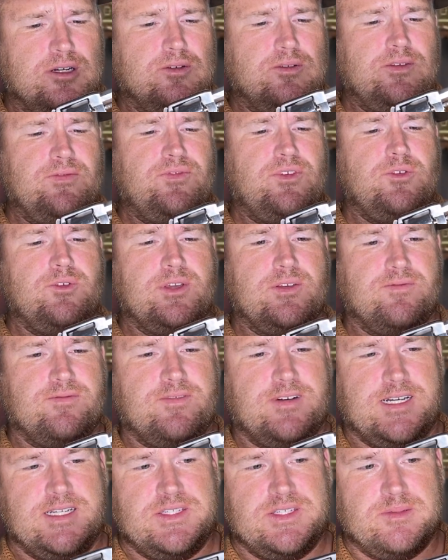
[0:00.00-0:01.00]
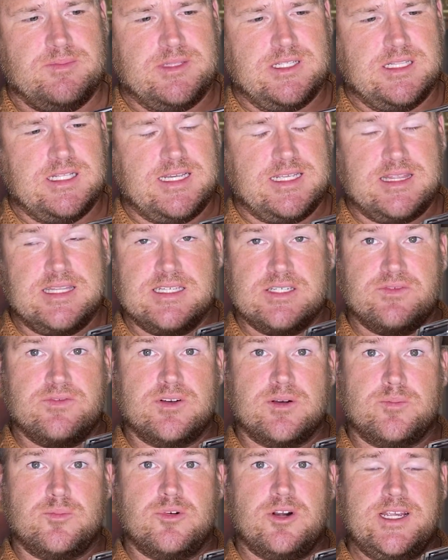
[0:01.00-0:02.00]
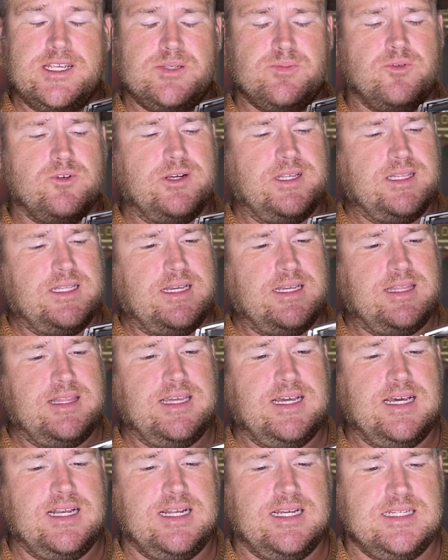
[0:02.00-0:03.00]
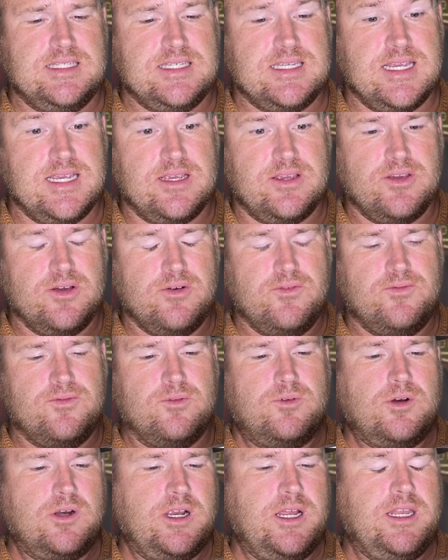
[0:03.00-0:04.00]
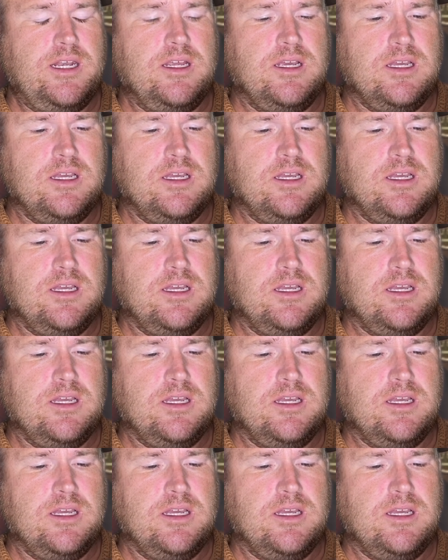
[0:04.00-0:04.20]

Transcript: if you can find something like this for a price point like that, I'd say go for it.